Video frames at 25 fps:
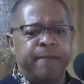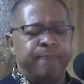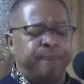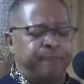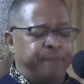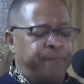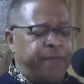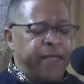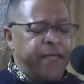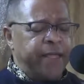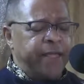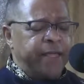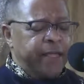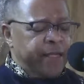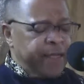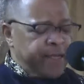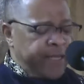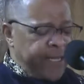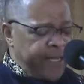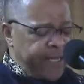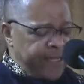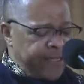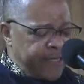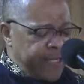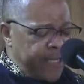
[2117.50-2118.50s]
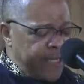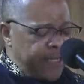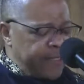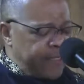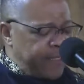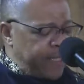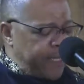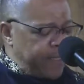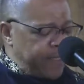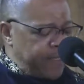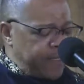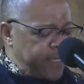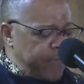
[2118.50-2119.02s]
They, they, they, they,
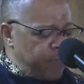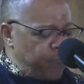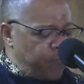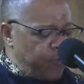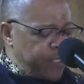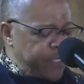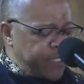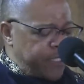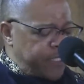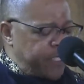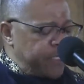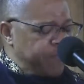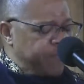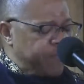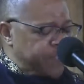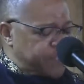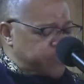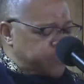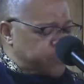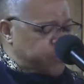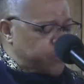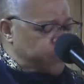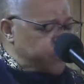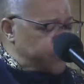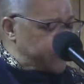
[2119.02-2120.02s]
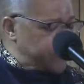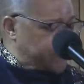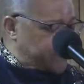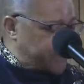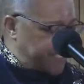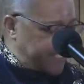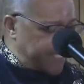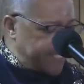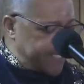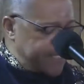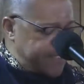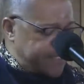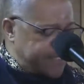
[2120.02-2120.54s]
they, they want to give us certain
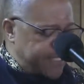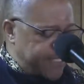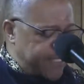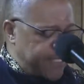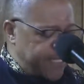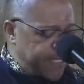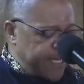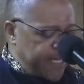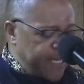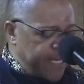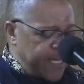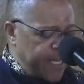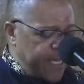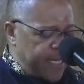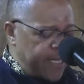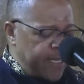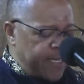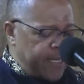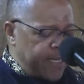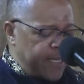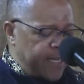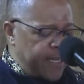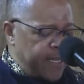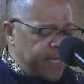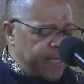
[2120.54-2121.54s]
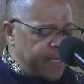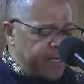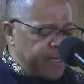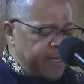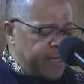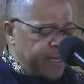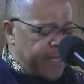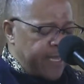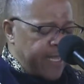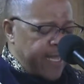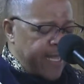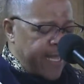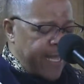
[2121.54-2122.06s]
things. And, and, and
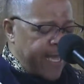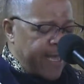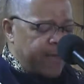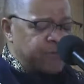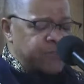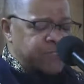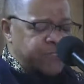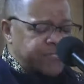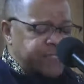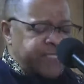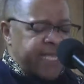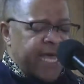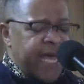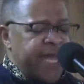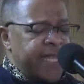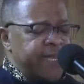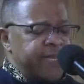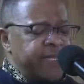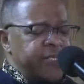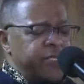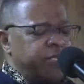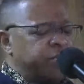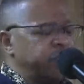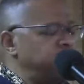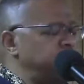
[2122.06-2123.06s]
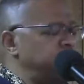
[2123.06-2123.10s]
outside of the